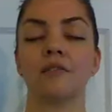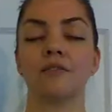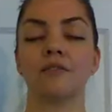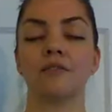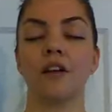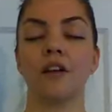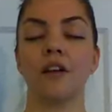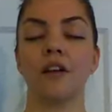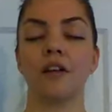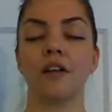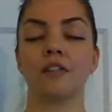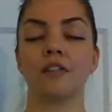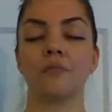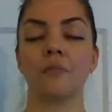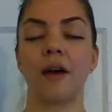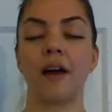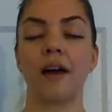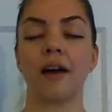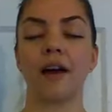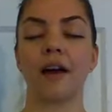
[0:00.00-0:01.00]
and then
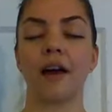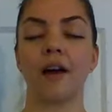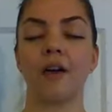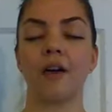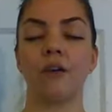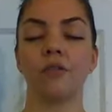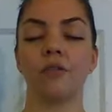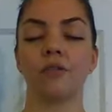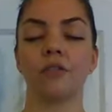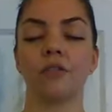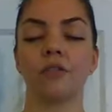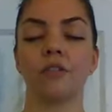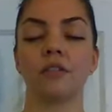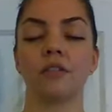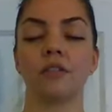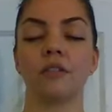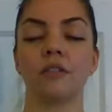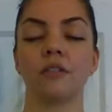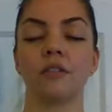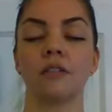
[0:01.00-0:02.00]
falls back out,
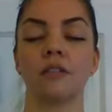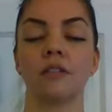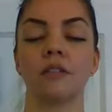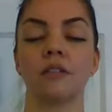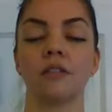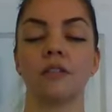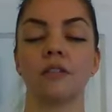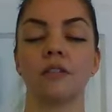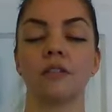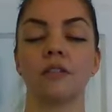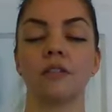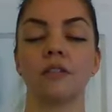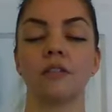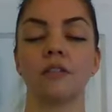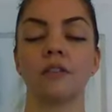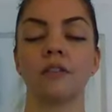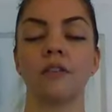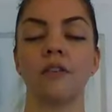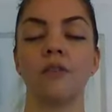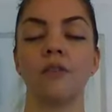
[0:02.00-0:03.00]

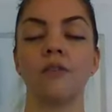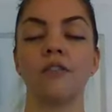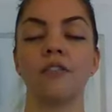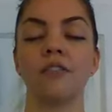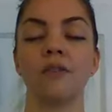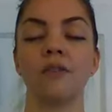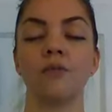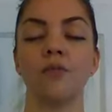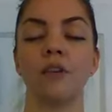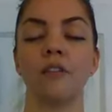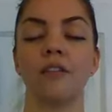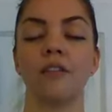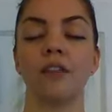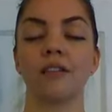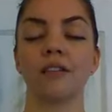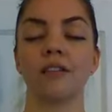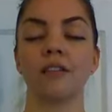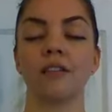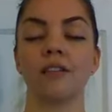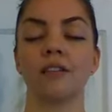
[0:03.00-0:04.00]
noticing
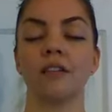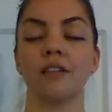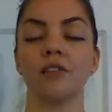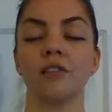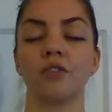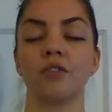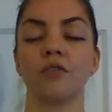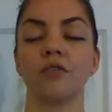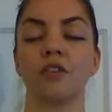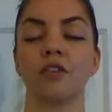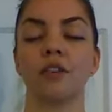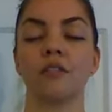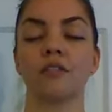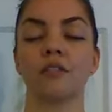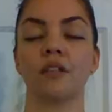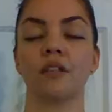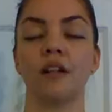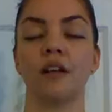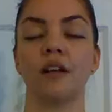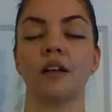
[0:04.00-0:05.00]
what that sensation
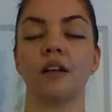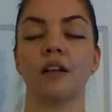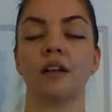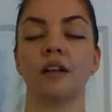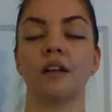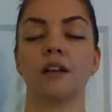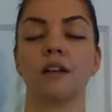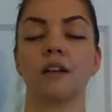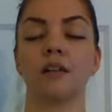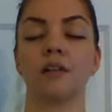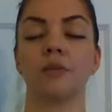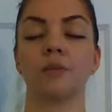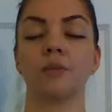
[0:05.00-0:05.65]
feels like.